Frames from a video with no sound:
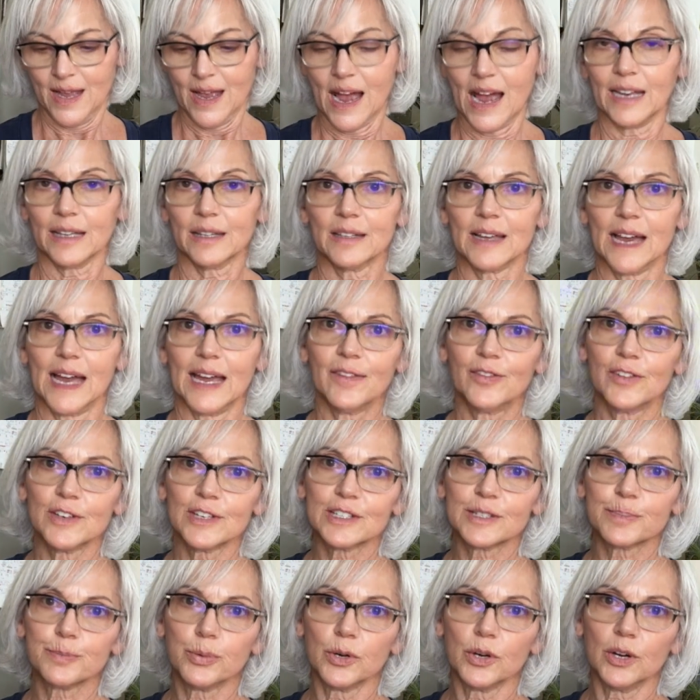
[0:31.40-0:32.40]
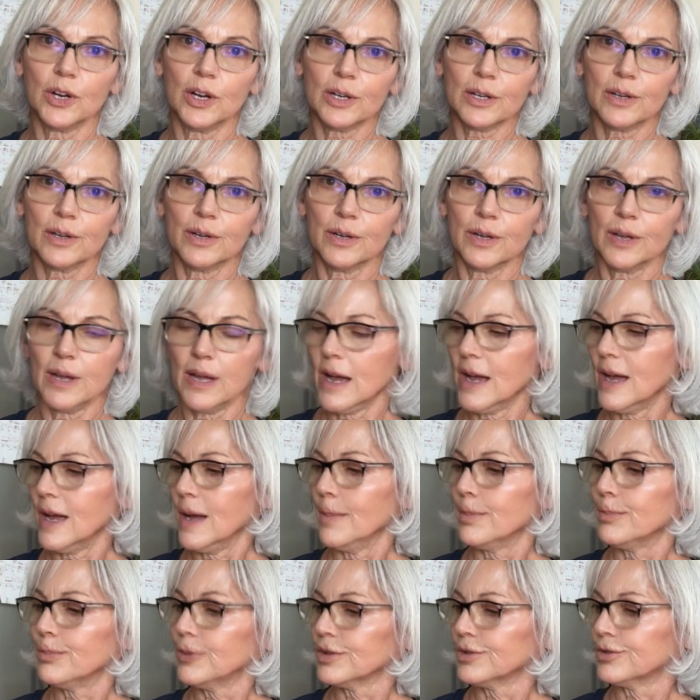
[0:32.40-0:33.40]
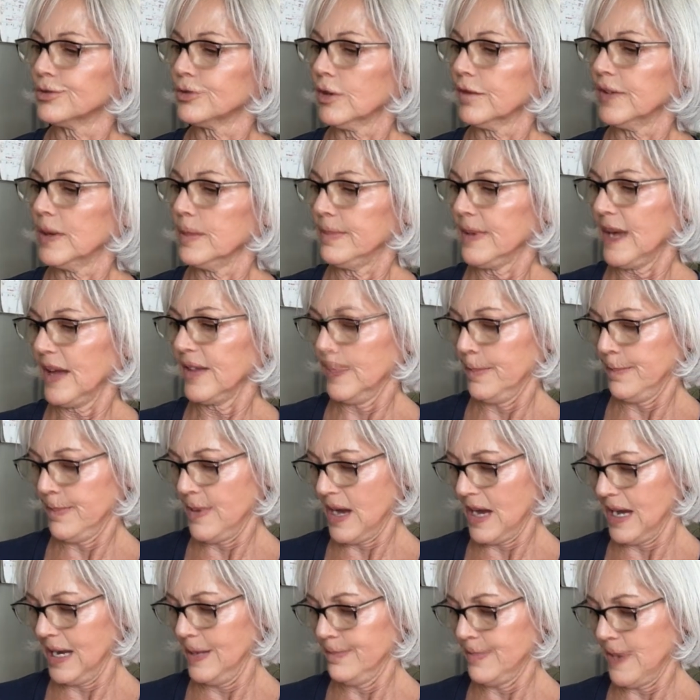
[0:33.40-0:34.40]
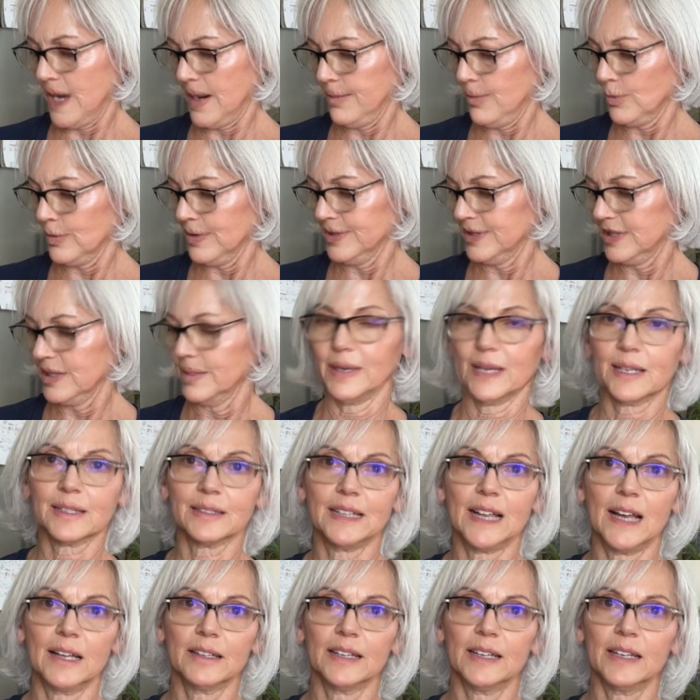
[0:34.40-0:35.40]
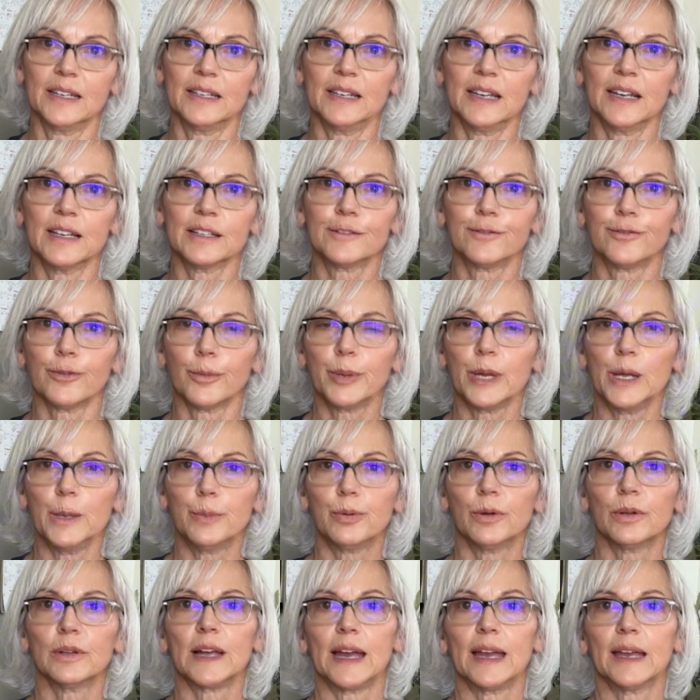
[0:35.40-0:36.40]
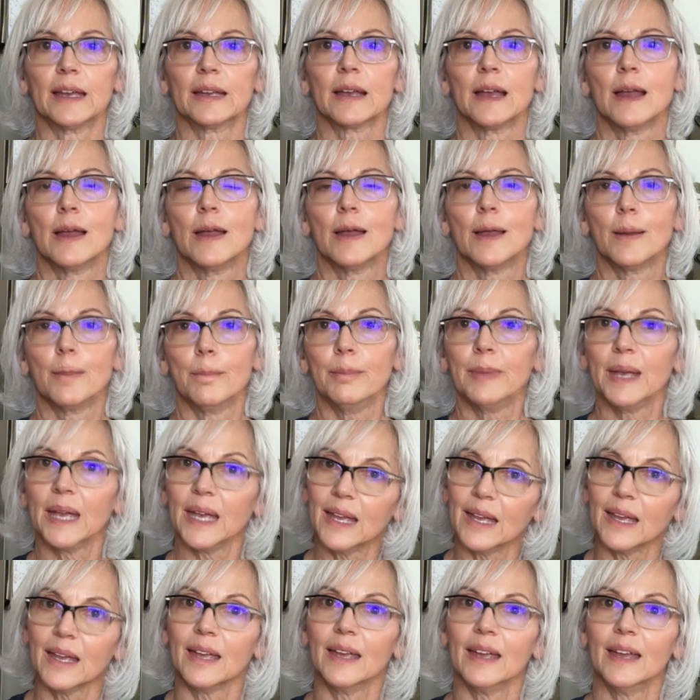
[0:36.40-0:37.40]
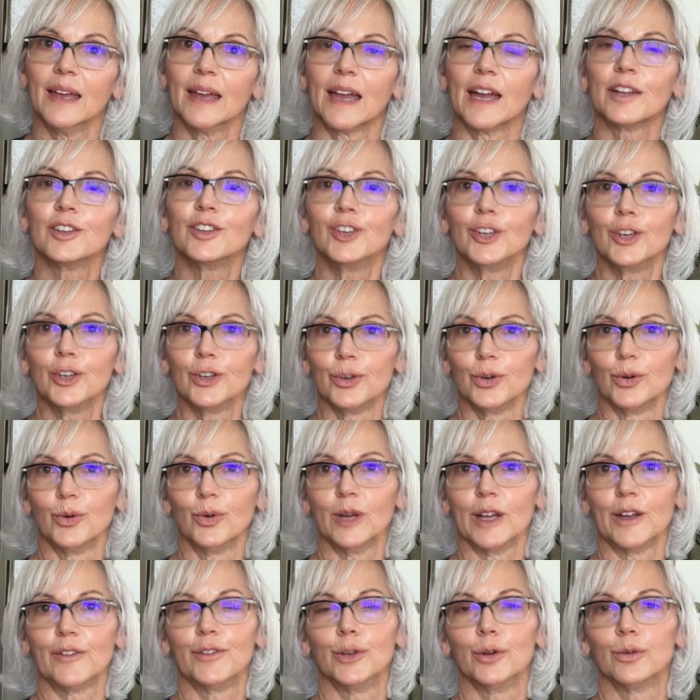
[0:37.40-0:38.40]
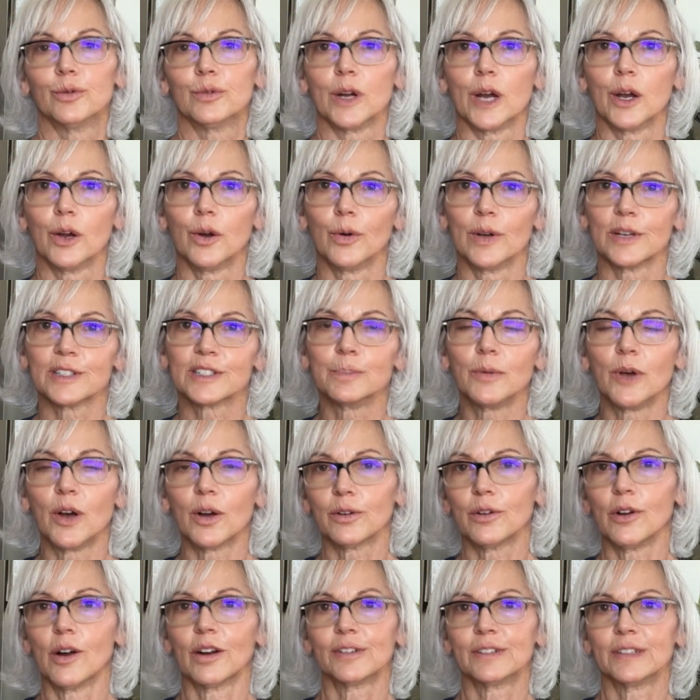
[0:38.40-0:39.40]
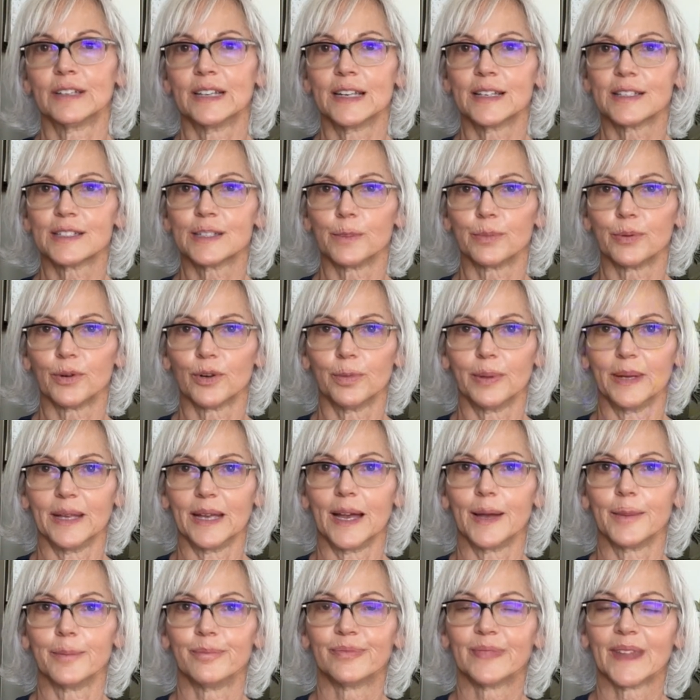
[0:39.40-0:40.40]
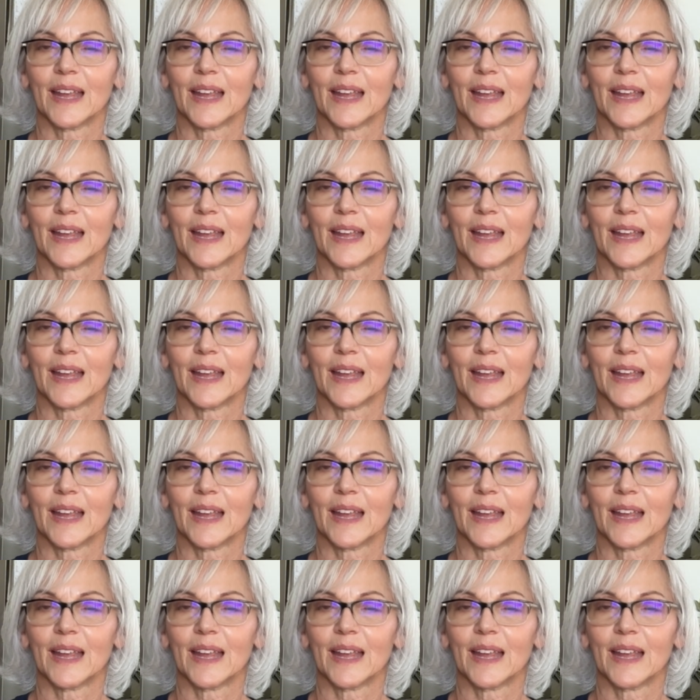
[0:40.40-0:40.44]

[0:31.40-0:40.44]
I like this book, Preserving by the Pint by Marissa McClellan. It's for people like me and you if you grow a small garden in suburbia.